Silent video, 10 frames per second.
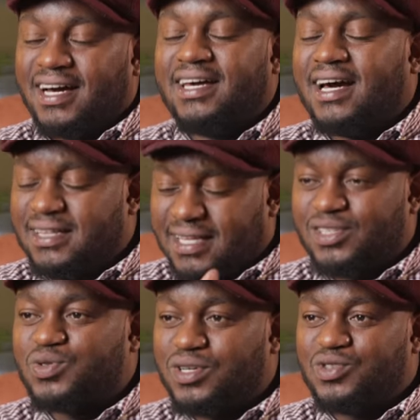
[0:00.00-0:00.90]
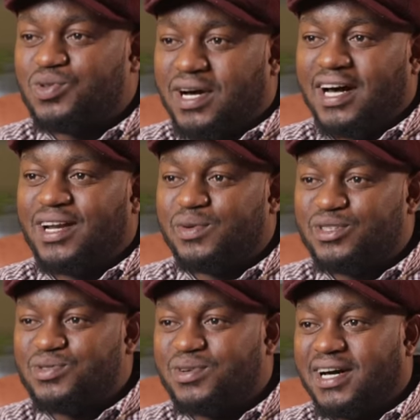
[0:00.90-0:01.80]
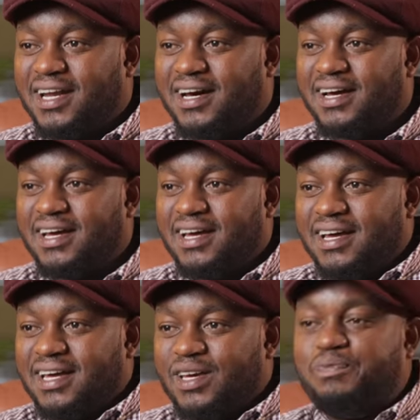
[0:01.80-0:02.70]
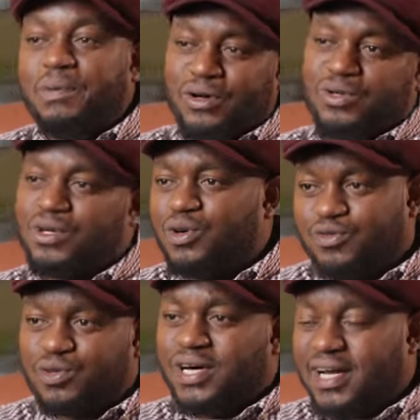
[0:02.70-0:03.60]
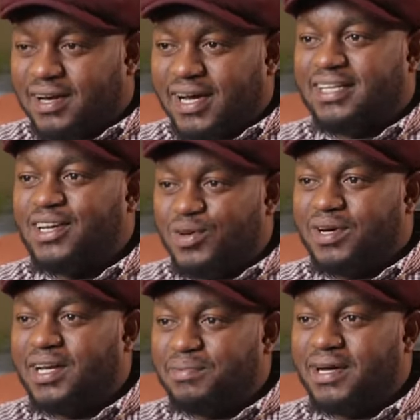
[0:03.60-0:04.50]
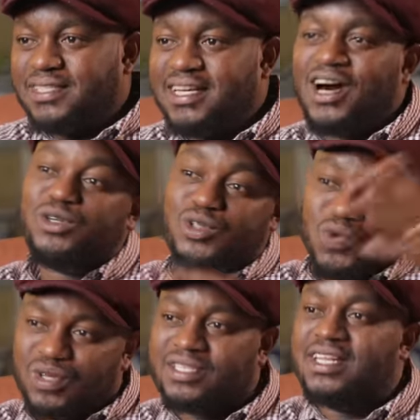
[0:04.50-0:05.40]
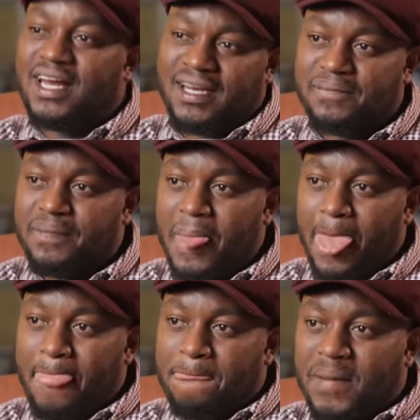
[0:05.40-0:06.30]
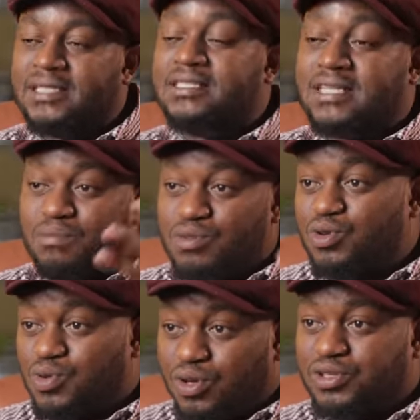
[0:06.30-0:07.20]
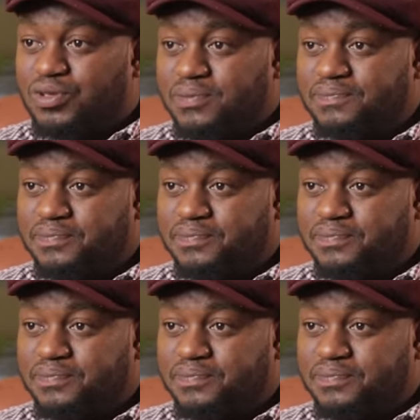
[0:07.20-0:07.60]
Yeah, yeah. That's when Turkana was Turkana. If people are talking of Turkana right now, you can imagine how it was then. And Samburu also.